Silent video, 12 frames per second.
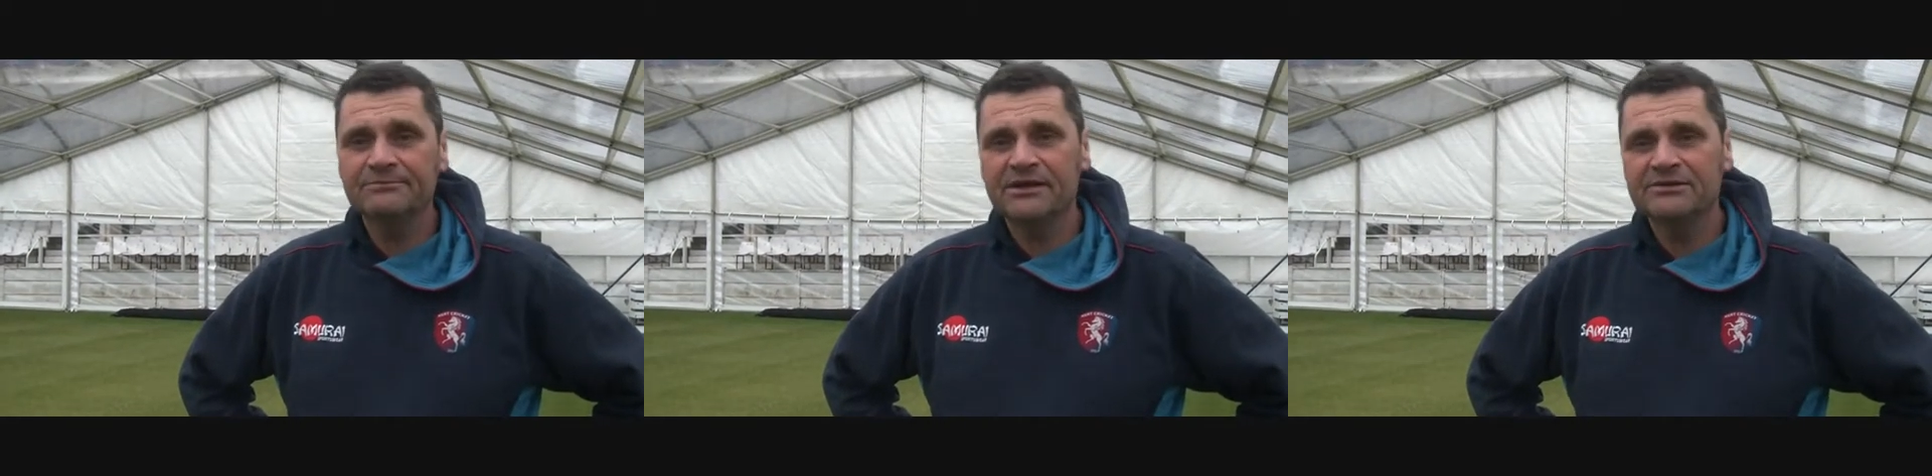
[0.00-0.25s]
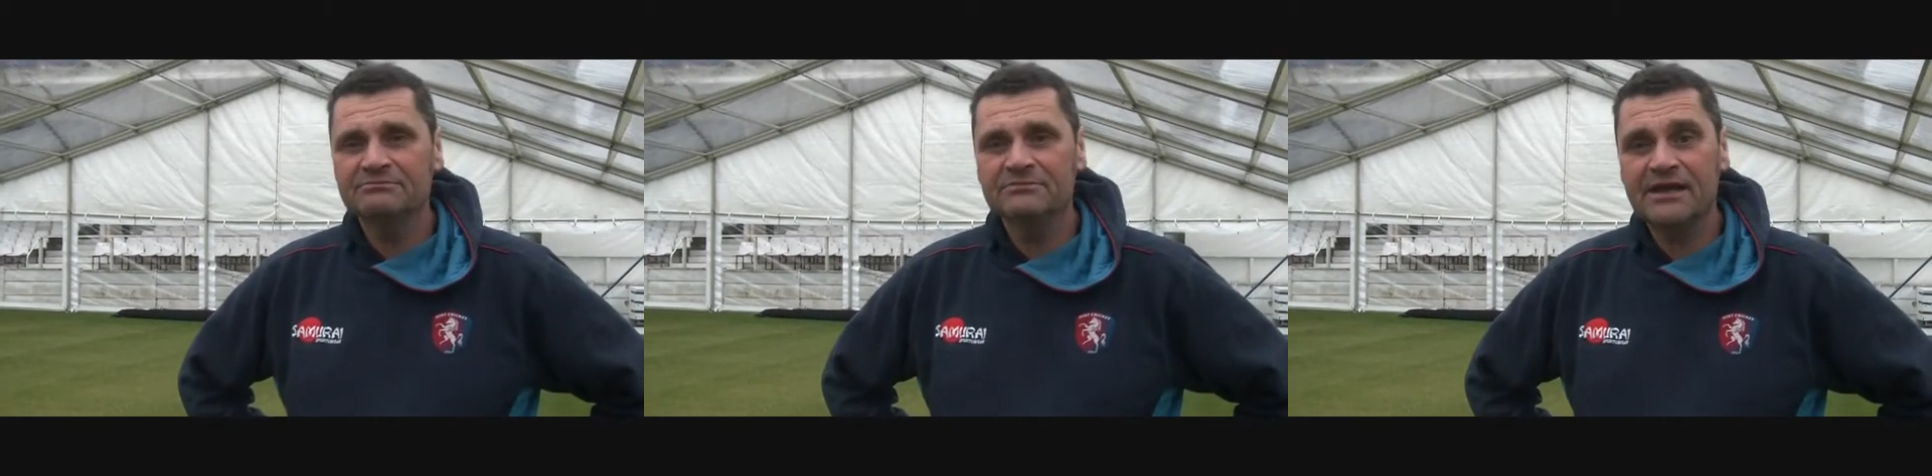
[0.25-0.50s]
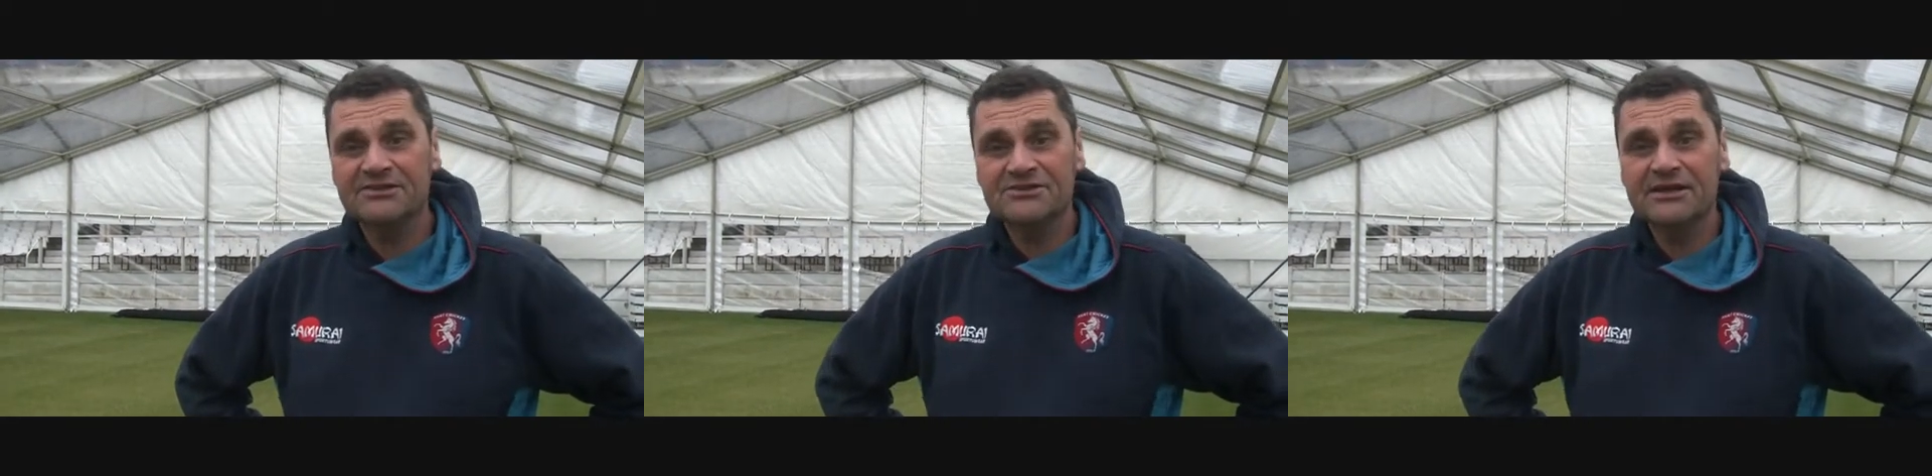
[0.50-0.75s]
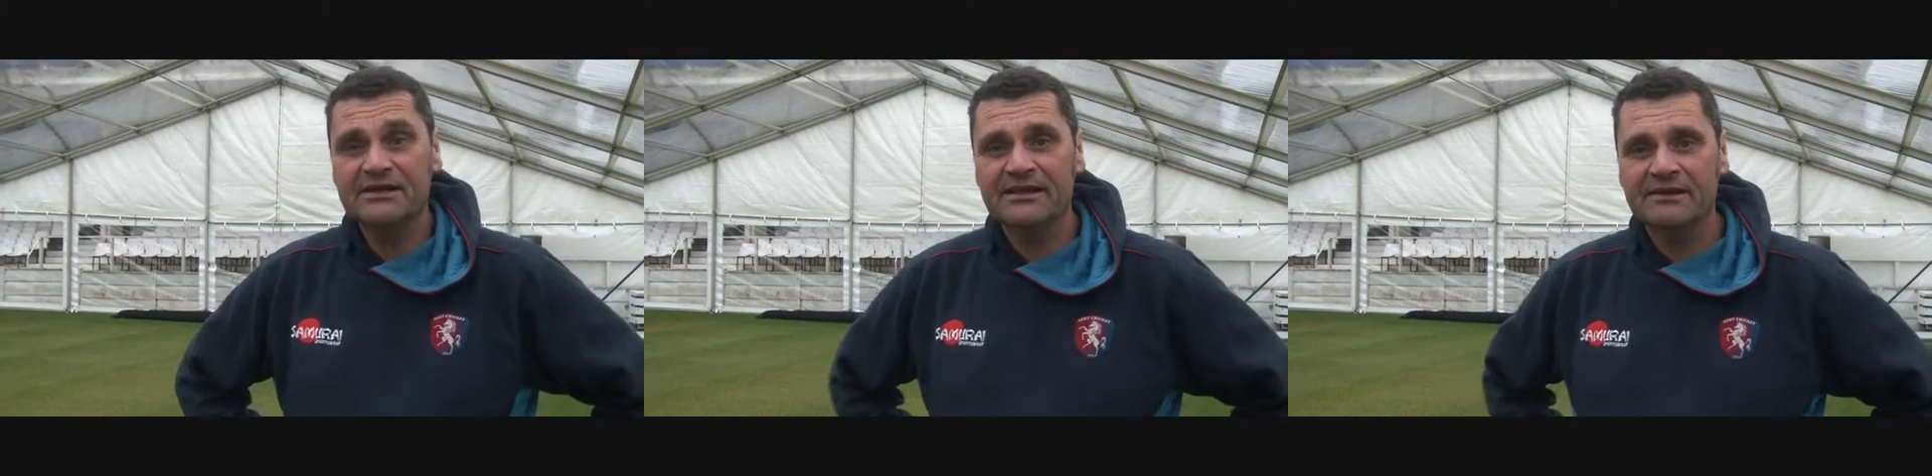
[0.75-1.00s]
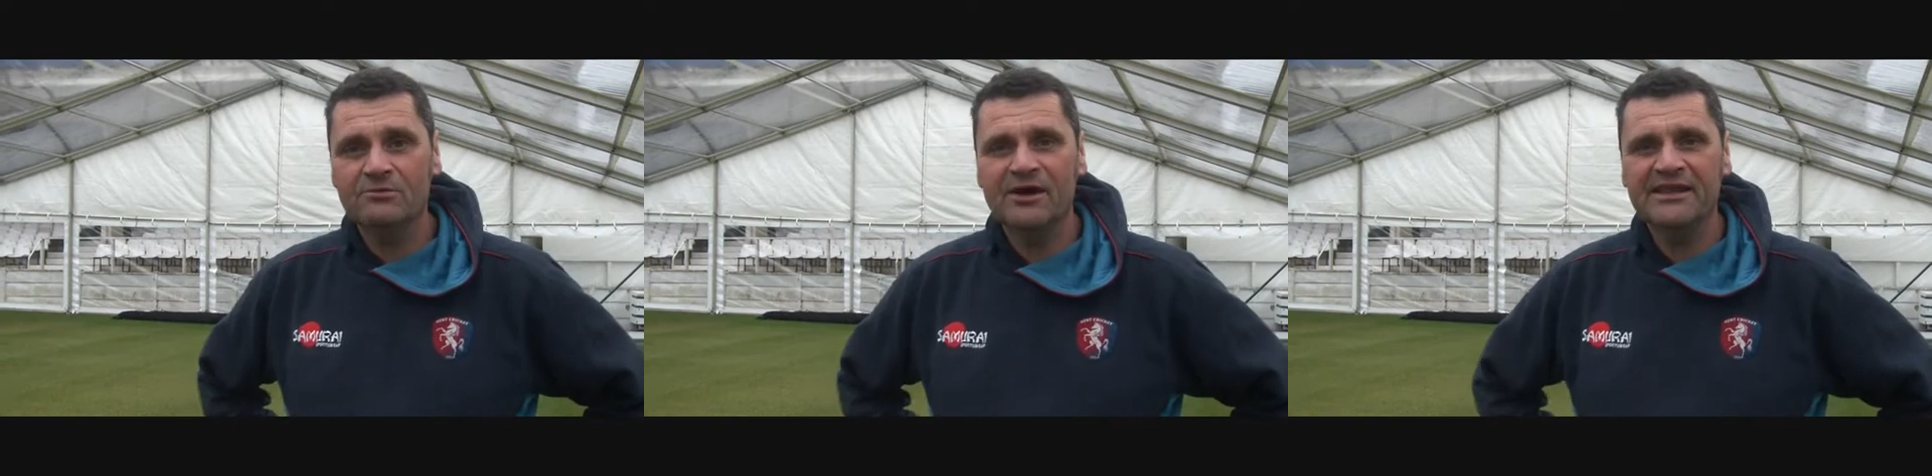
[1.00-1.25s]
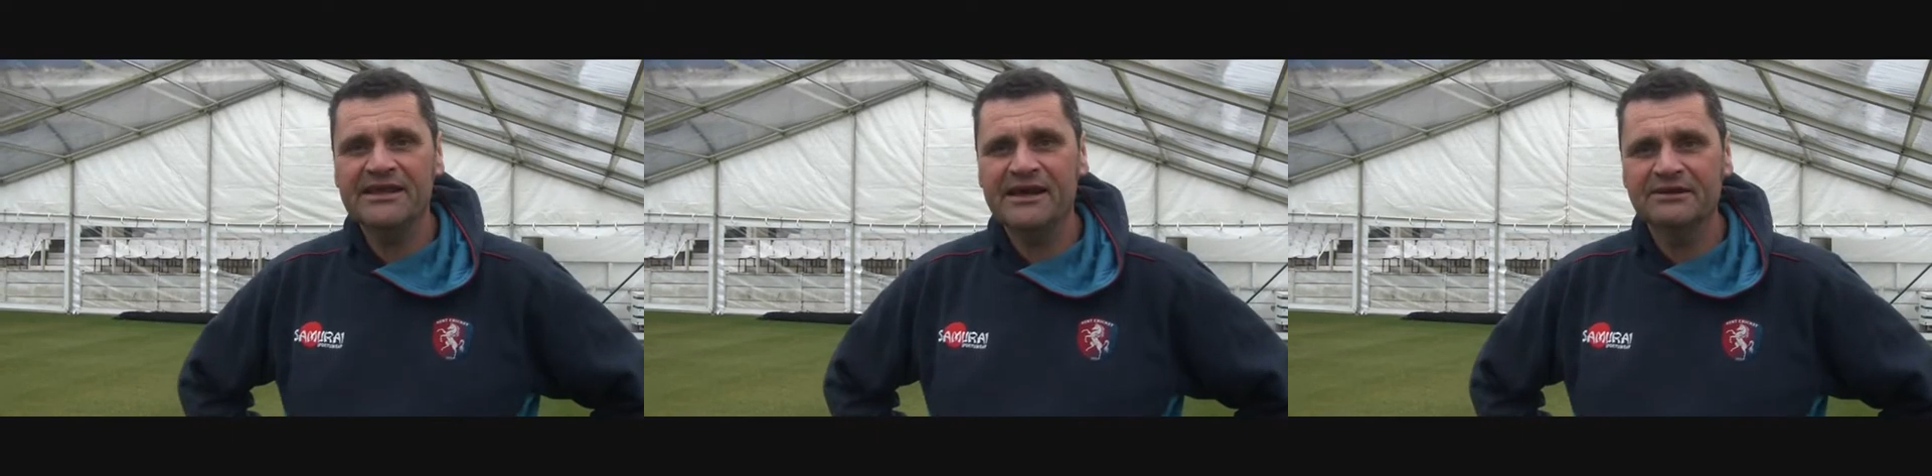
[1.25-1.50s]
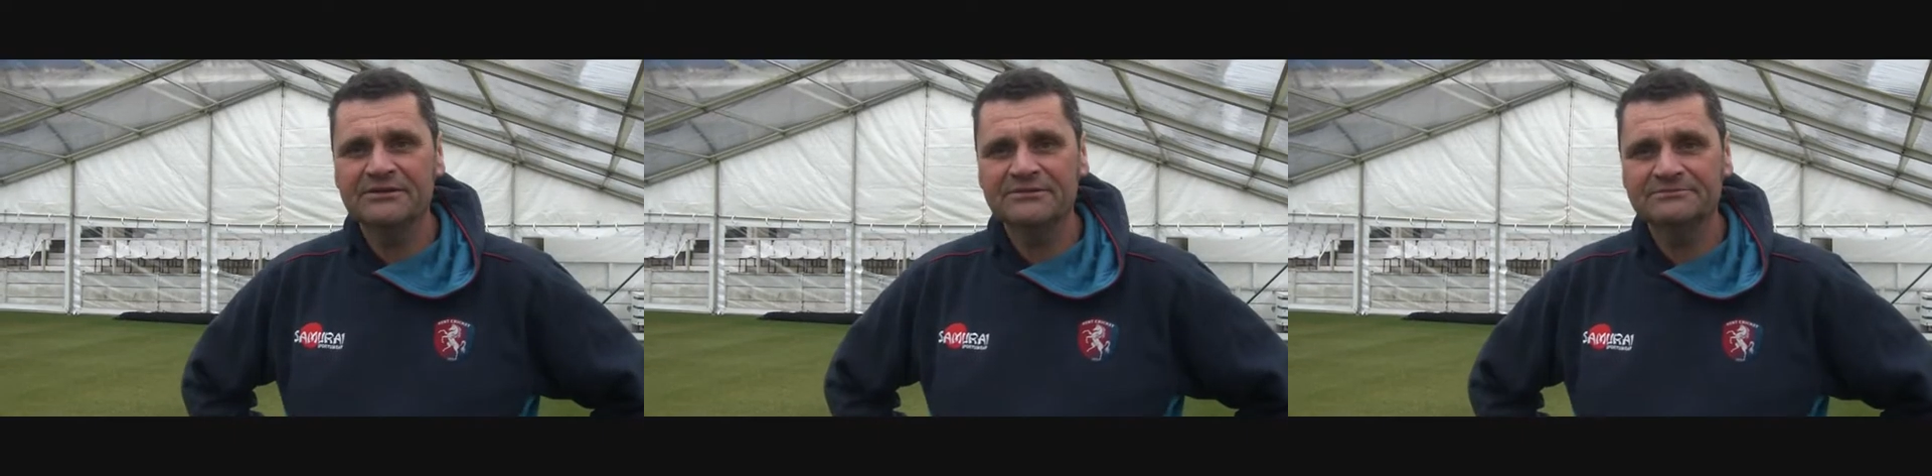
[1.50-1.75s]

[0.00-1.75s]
and that's it. There, where they go.